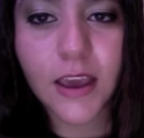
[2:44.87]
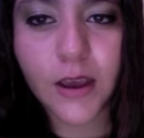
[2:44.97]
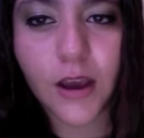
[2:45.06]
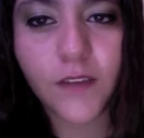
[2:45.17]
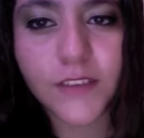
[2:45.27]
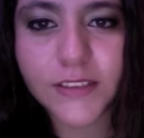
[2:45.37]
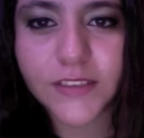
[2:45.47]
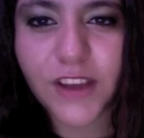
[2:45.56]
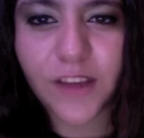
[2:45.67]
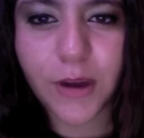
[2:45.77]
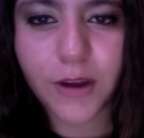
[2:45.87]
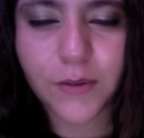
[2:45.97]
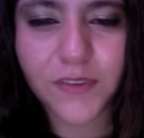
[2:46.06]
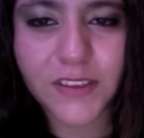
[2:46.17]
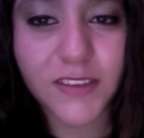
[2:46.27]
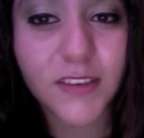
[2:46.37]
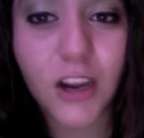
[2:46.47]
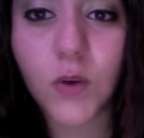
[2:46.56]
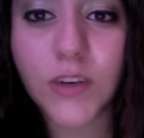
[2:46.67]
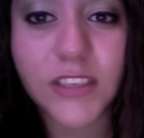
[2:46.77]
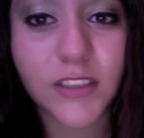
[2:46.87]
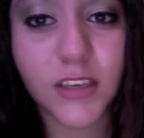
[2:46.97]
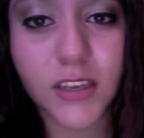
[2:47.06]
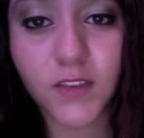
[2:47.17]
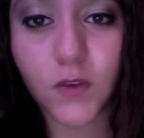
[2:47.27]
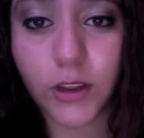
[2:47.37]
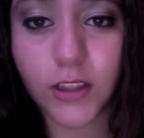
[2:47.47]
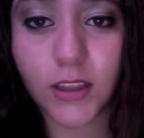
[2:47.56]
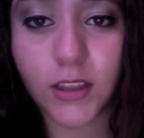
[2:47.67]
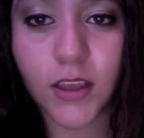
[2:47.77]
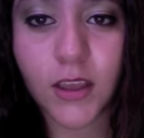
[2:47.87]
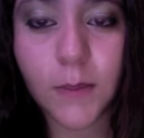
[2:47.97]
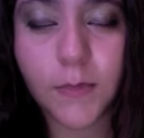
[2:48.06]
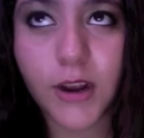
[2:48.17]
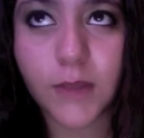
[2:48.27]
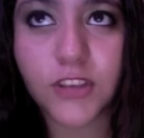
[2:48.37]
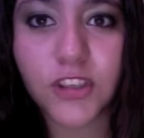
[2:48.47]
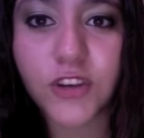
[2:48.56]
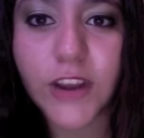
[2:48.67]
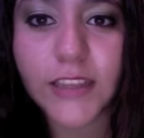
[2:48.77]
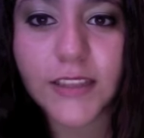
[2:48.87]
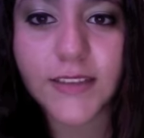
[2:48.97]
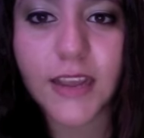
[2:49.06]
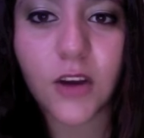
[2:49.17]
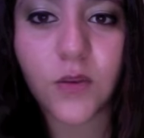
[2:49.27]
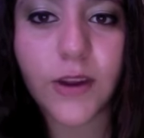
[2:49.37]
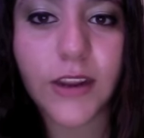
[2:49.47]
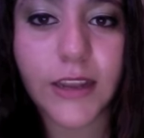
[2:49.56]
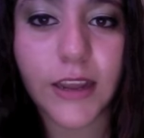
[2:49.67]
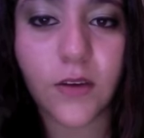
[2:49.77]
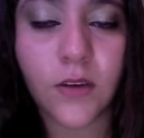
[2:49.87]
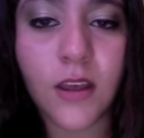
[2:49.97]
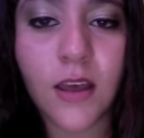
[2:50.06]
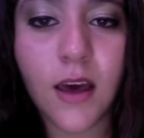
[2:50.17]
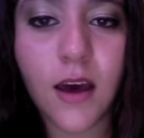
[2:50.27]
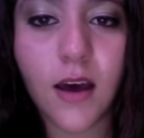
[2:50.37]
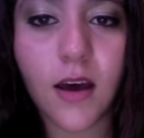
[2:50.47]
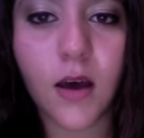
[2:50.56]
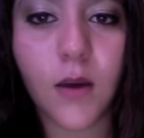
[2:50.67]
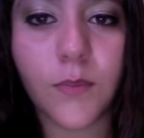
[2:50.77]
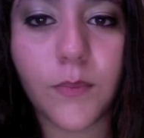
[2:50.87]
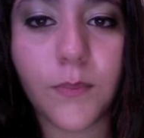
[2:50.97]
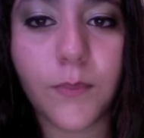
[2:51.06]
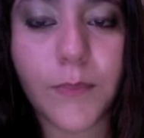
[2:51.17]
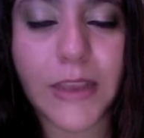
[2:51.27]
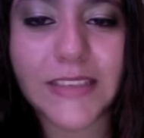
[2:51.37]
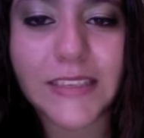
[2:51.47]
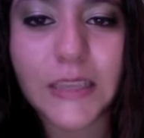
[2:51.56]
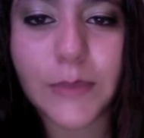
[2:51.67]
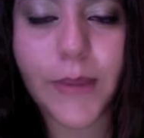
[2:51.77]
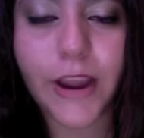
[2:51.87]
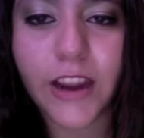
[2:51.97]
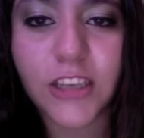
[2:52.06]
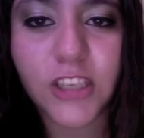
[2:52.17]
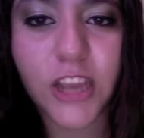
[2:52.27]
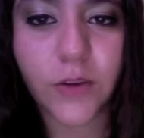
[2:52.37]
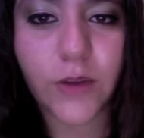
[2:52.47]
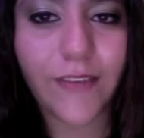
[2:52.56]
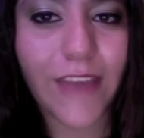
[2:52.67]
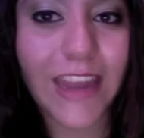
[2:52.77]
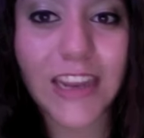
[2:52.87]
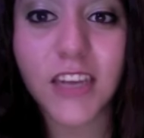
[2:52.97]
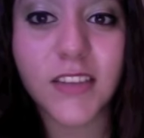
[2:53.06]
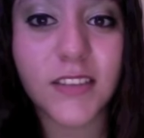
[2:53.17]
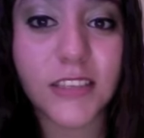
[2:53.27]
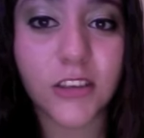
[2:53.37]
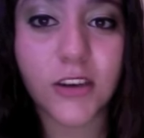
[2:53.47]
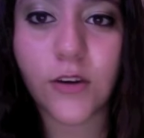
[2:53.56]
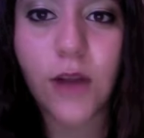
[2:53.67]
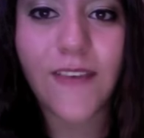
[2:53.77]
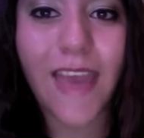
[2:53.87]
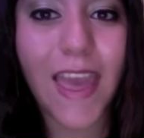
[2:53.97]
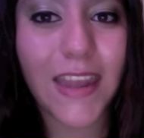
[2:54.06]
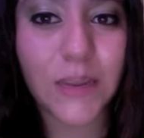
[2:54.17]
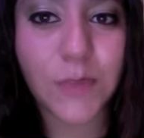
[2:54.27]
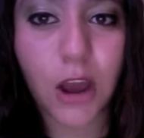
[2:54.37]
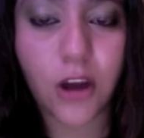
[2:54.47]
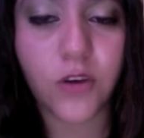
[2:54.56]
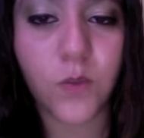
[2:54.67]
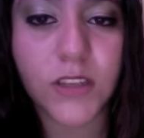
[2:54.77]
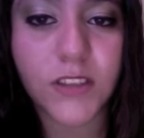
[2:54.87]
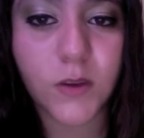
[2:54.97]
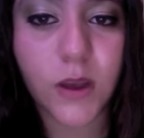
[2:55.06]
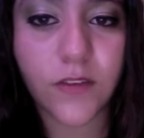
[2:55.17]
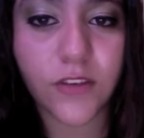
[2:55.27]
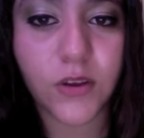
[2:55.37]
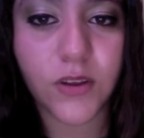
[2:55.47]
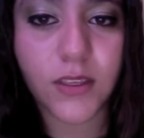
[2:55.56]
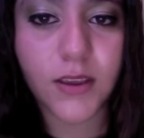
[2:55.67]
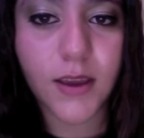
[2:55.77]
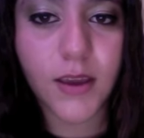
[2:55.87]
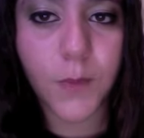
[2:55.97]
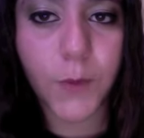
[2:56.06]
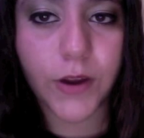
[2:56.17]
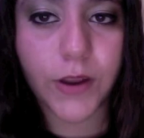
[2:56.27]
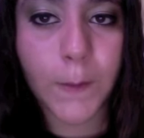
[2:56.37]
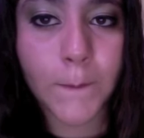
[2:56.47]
obviously if I have powder on my face, it's not going to look as oily. But I'm just trying this out right now. Um, Basically bare. I don't have any concealer. I don't have any powder whatsoever. The only thing I am wearing